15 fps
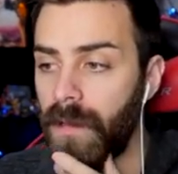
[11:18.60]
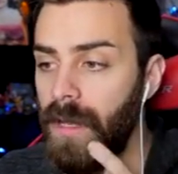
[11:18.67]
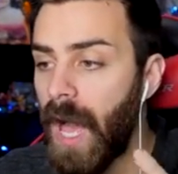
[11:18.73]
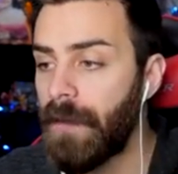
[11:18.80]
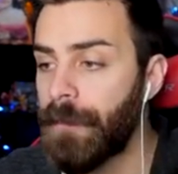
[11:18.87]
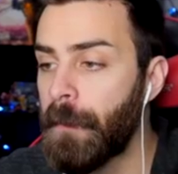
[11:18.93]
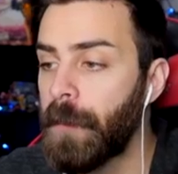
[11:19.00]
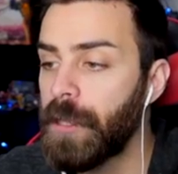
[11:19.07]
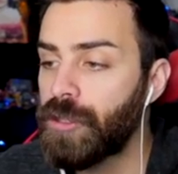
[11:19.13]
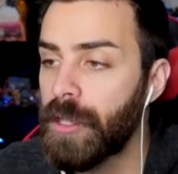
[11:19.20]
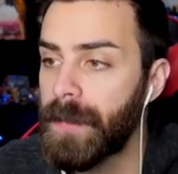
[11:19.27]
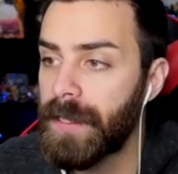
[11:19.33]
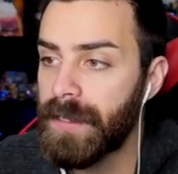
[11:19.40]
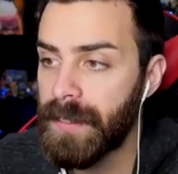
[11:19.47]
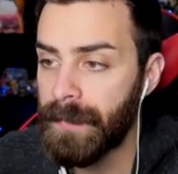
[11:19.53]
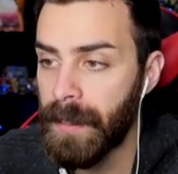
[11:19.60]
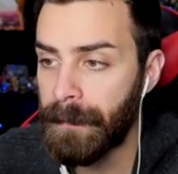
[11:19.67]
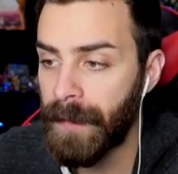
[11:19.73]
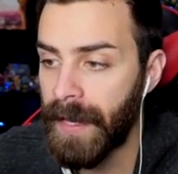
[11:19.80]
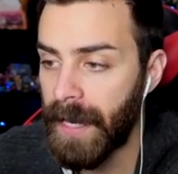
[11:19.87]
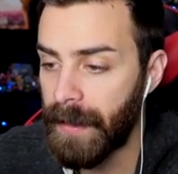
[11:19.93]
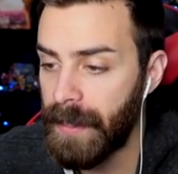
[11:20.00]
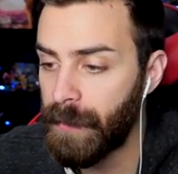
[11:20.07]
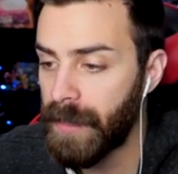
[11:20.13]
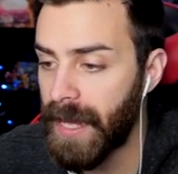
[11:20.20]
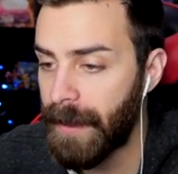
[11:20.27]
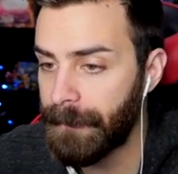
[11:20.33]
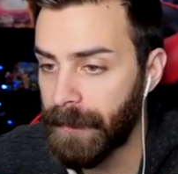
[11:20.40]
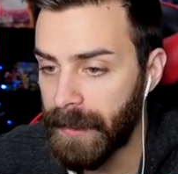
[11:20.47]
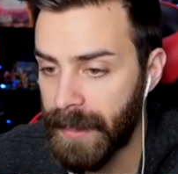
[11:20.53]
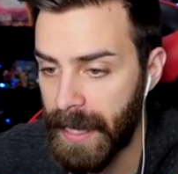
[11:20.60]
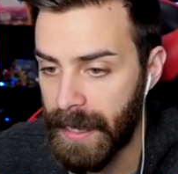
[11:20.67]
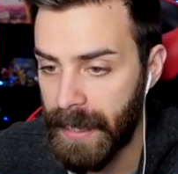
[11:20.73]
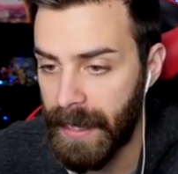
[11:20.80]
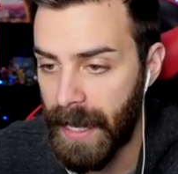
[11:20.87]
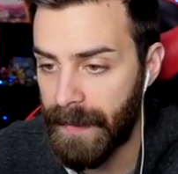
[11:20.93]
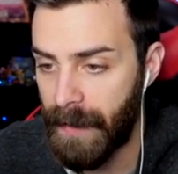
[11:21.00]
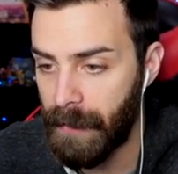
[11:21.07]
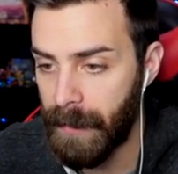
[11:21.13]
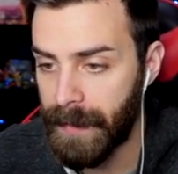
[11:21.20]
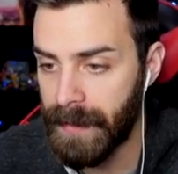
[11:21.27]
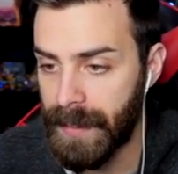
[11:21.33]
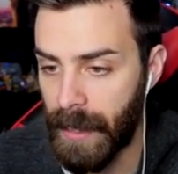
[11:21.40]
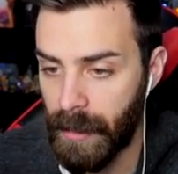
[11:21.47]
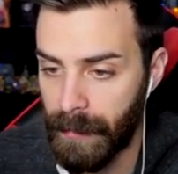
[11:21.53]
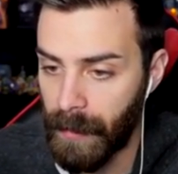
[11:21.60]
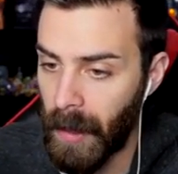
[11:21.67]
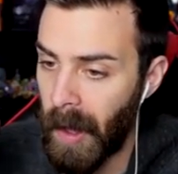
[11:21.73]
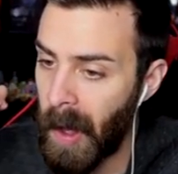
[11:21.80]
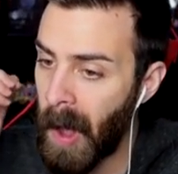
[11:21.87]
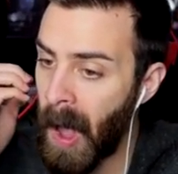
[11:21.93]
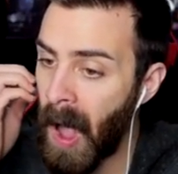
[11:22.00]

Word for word: Now, if I would have tributed some of the planet, he would have got floodgated, and that would have been terrible.